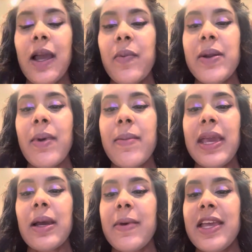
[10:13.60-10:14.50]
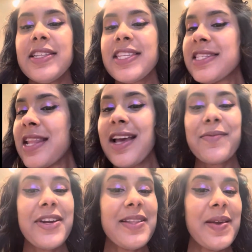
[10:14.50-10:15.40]
pretty my makeup is. Isn't that
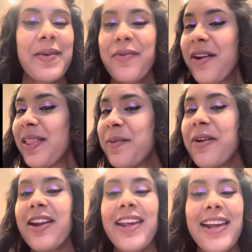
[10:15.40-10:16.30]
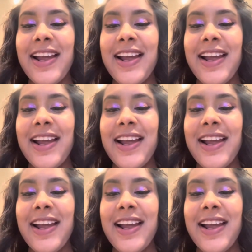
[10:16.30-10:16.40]
really, really pretty? I